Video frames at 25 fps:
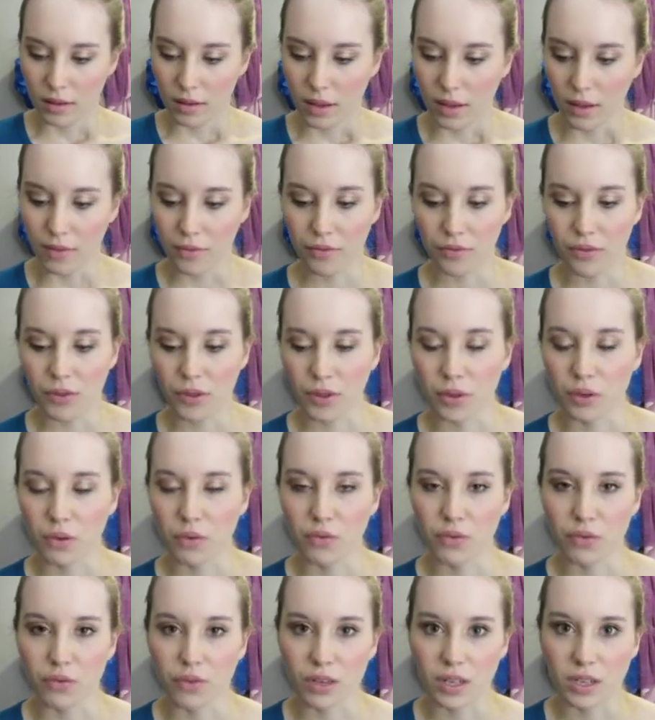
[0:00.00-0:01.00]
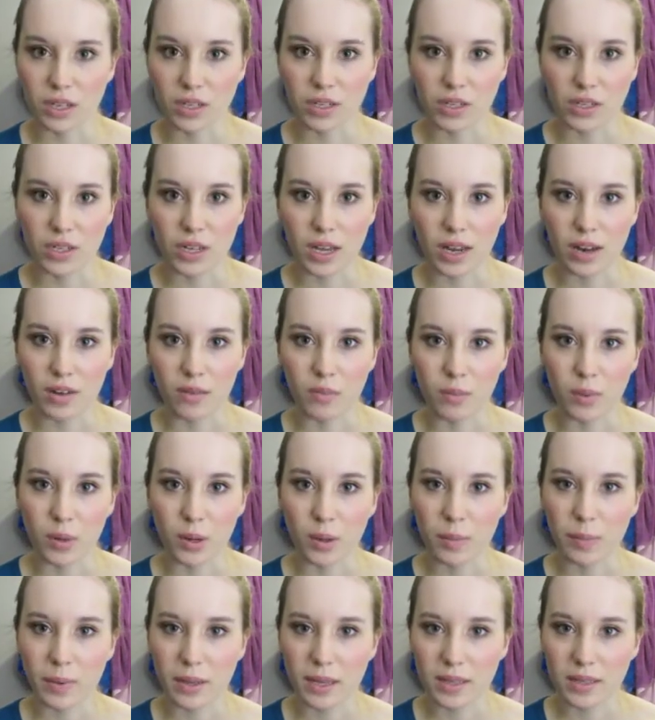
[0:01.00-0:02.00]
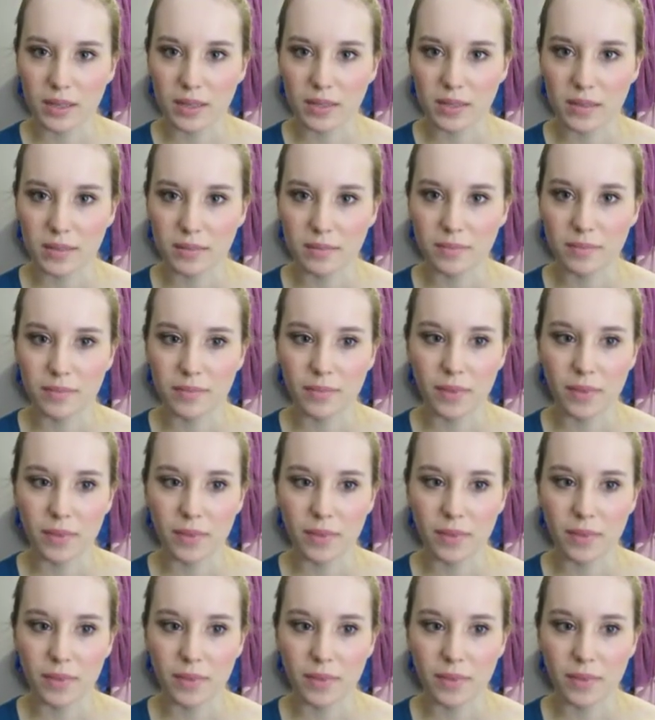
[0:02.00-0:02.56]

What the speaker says: a few for each kind of purpose.